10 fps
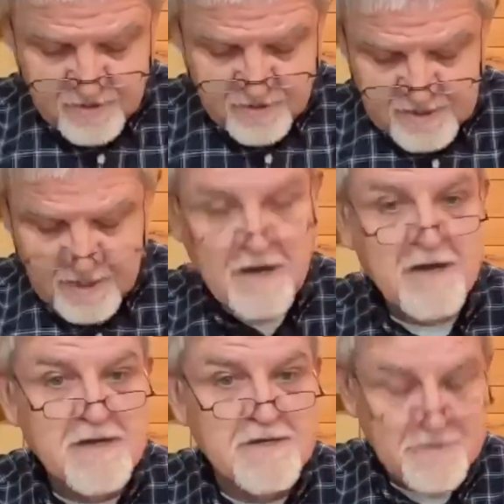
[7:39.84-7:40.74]

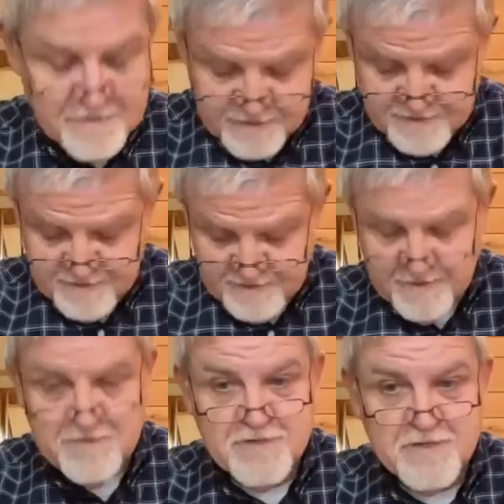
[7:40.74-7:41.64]
hearkened
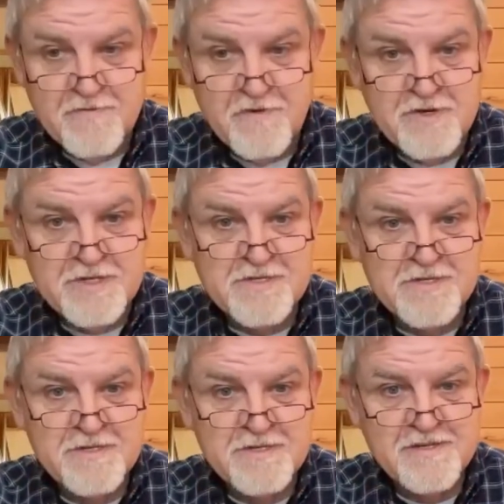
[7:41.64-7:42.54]
to the voice
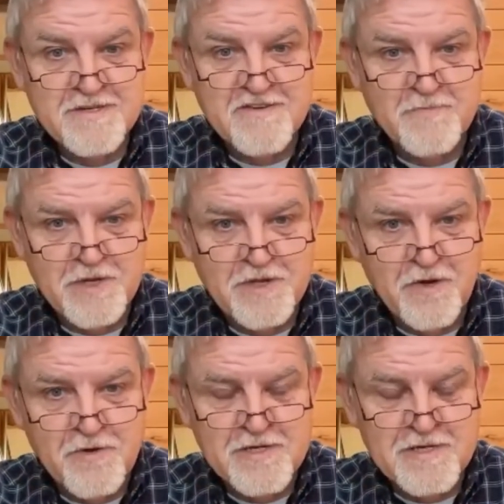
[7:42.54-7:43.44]
of
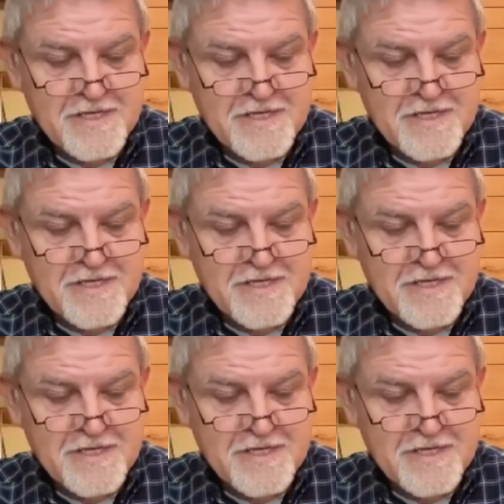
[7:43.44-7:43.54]
Manoah.